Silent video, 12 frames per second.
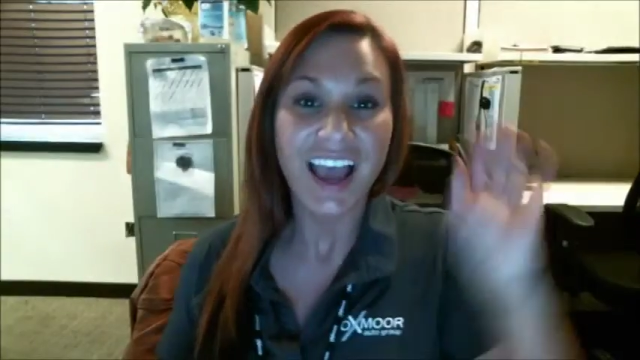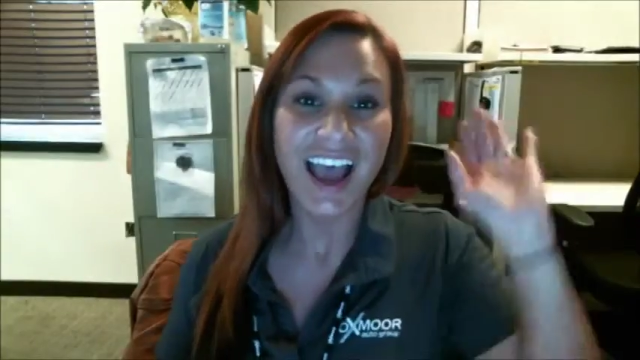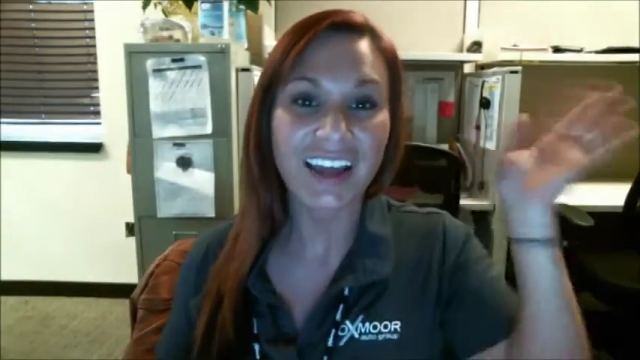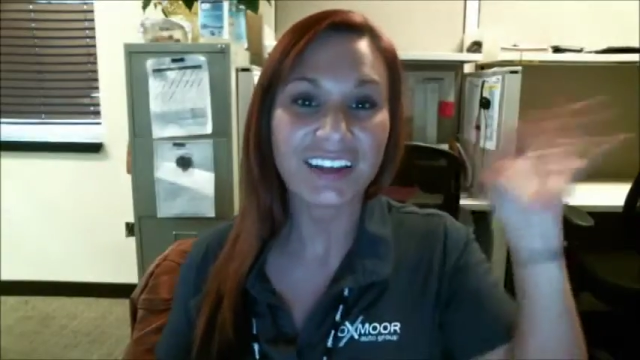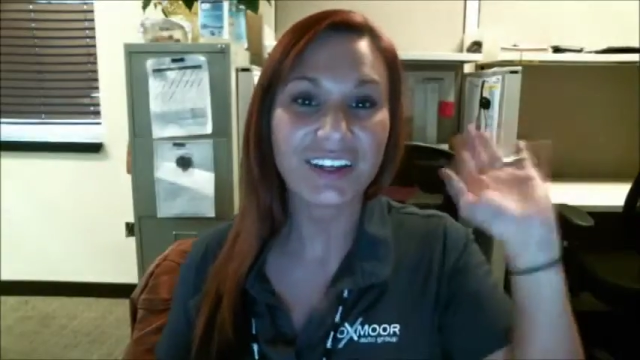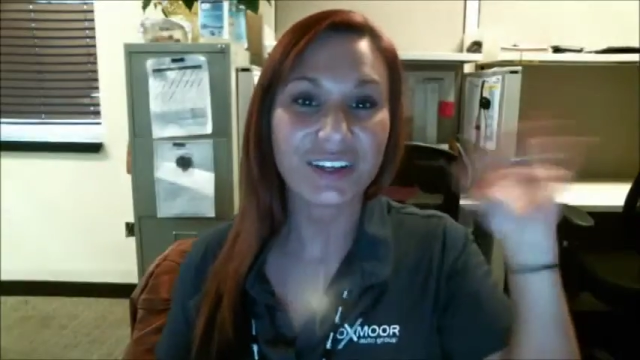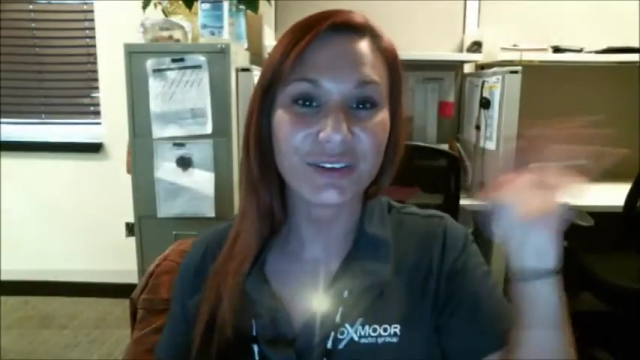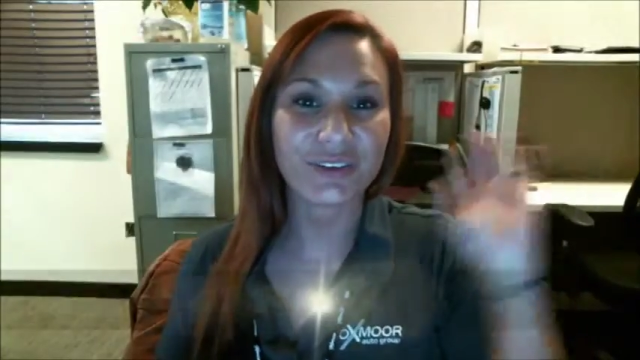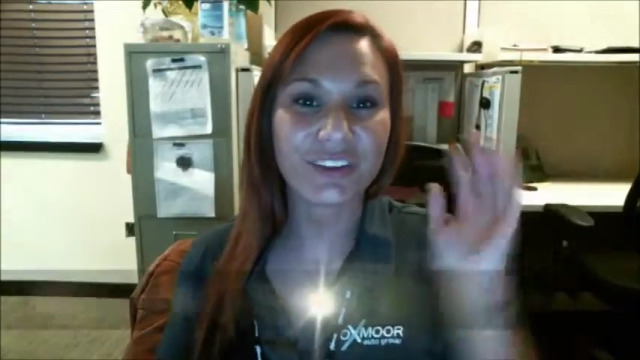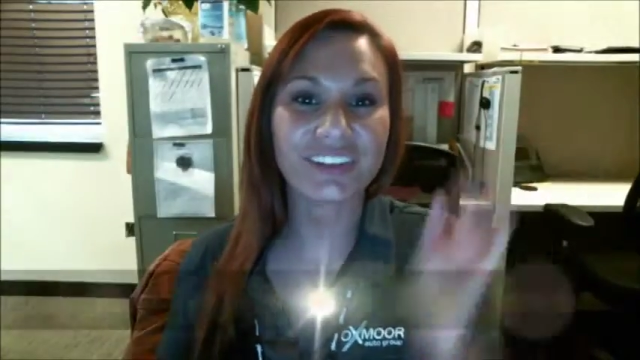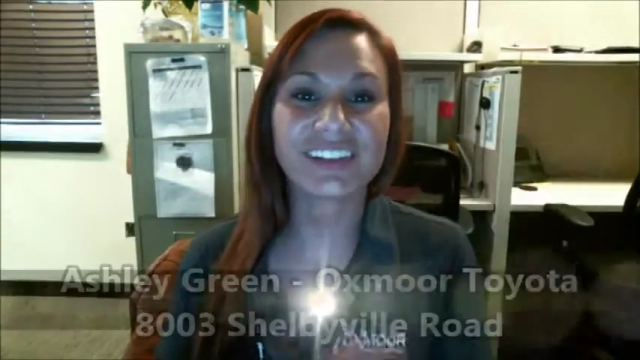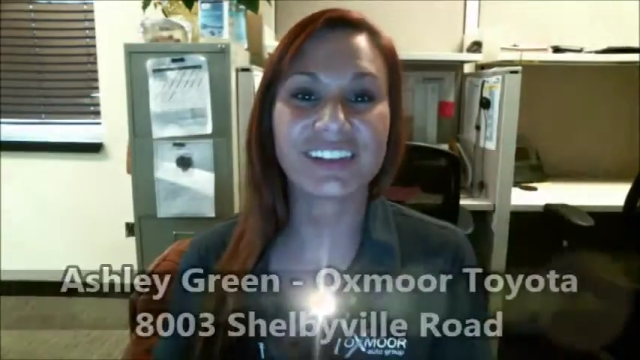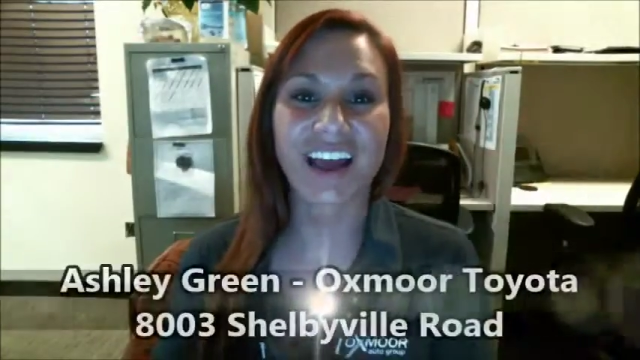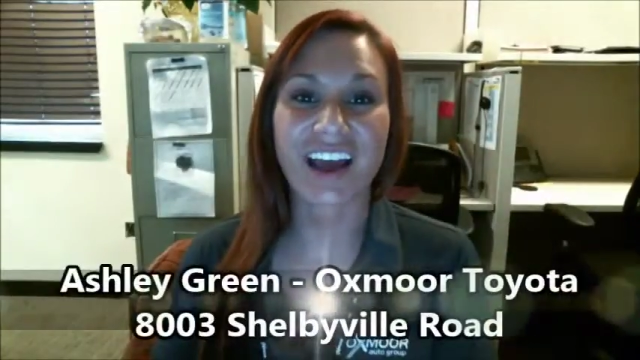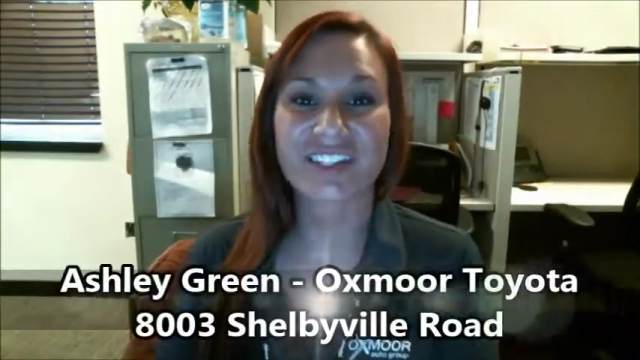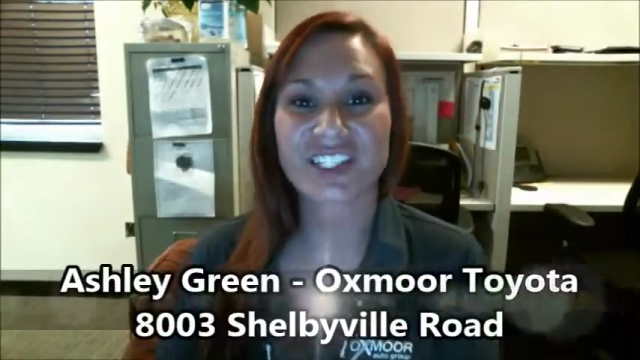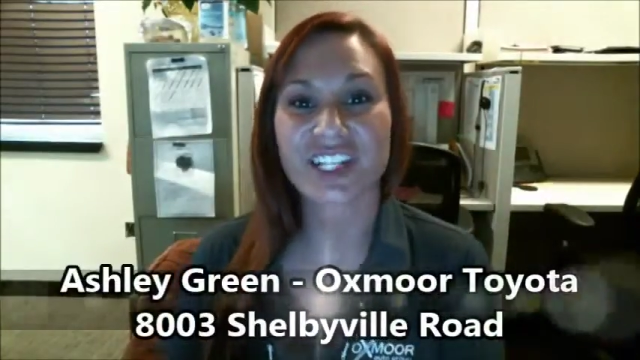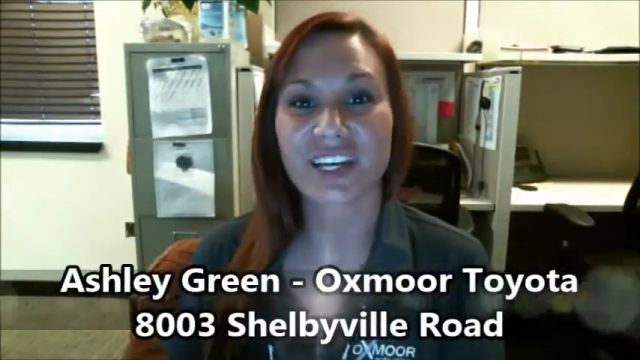Hi, Nhu. This is
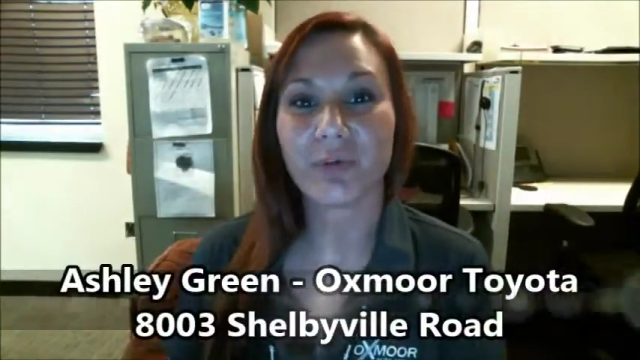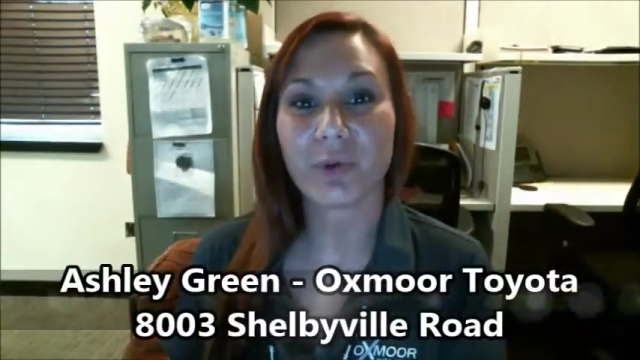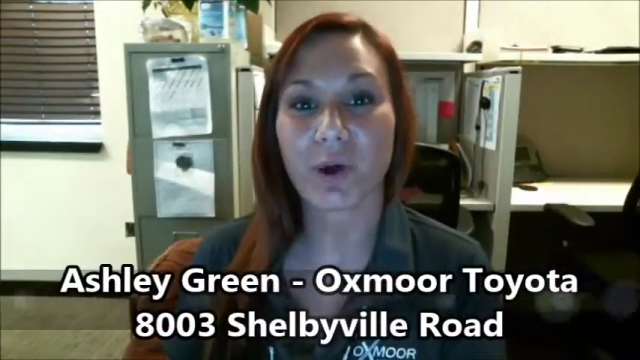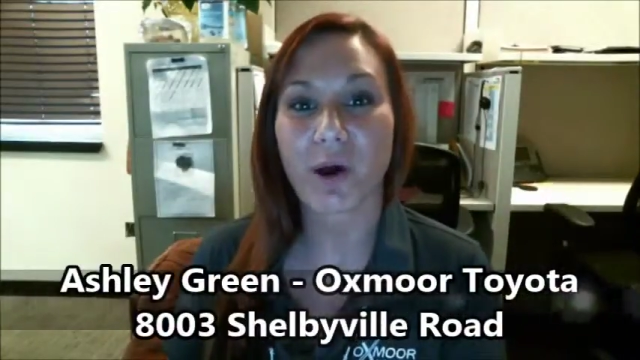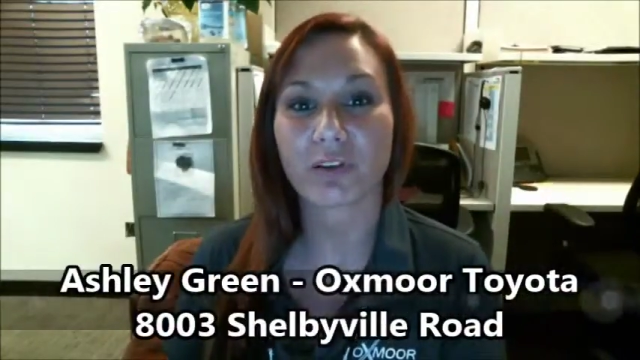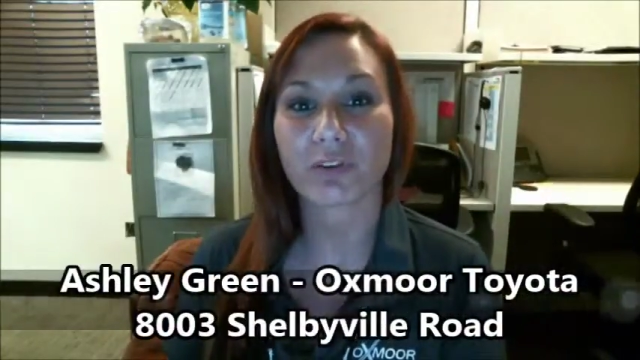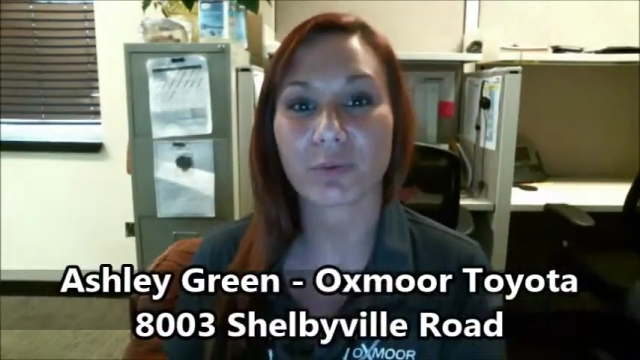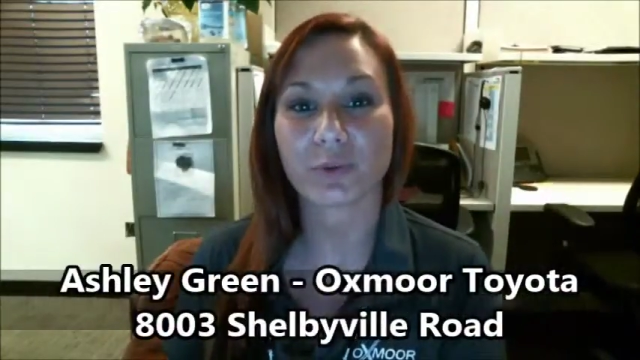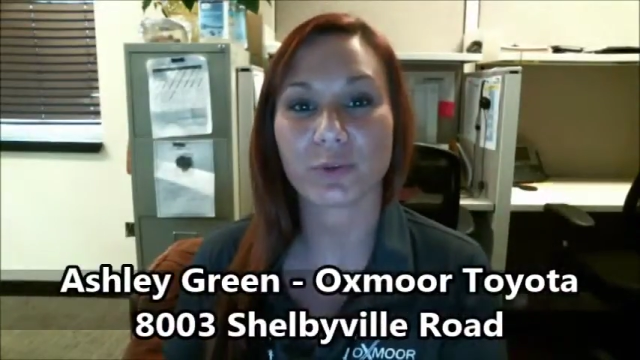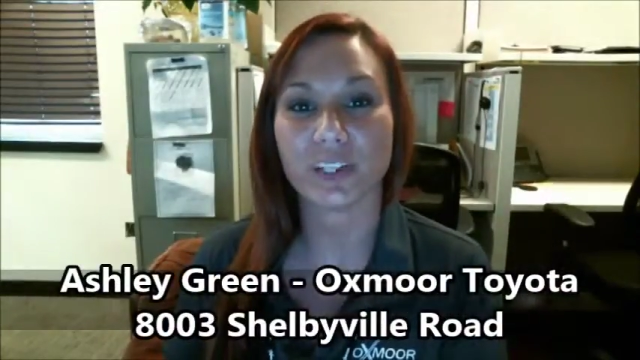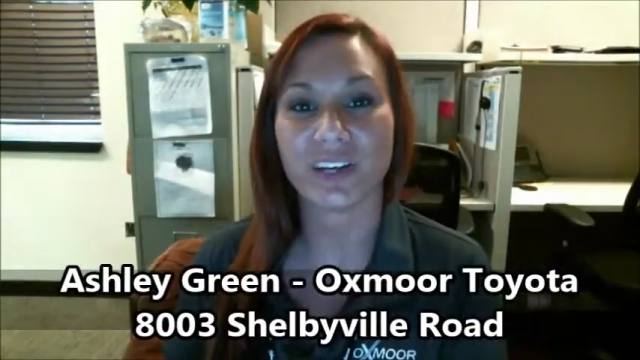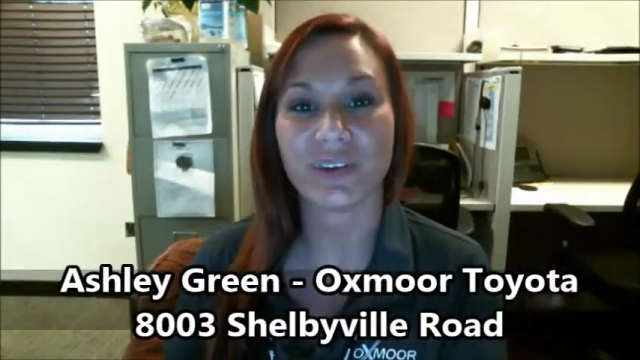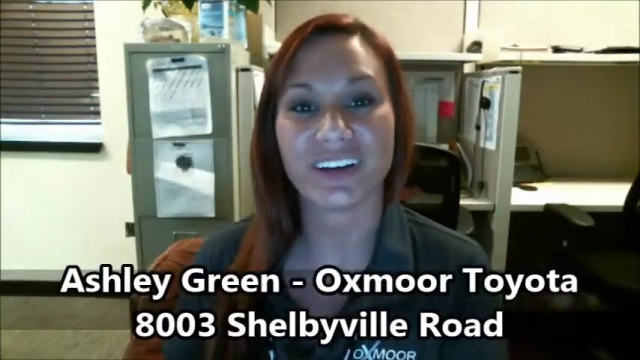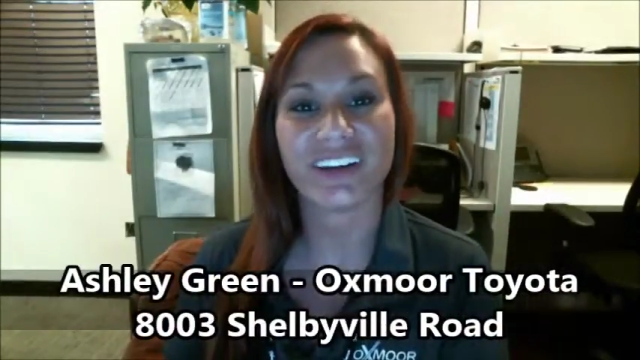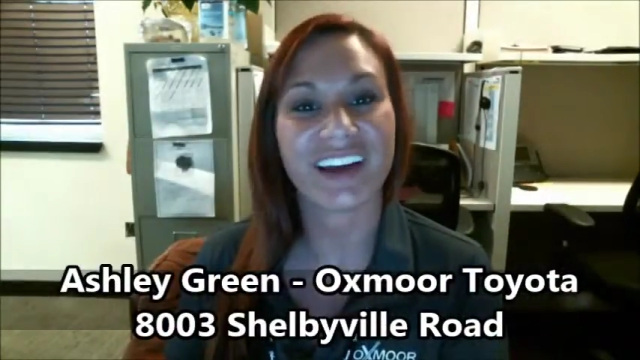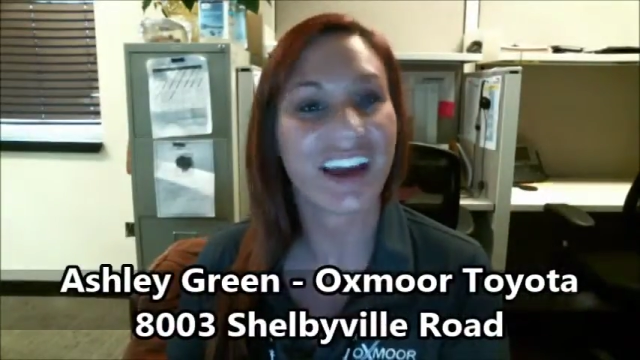Ashley with Oxmoor Toyota.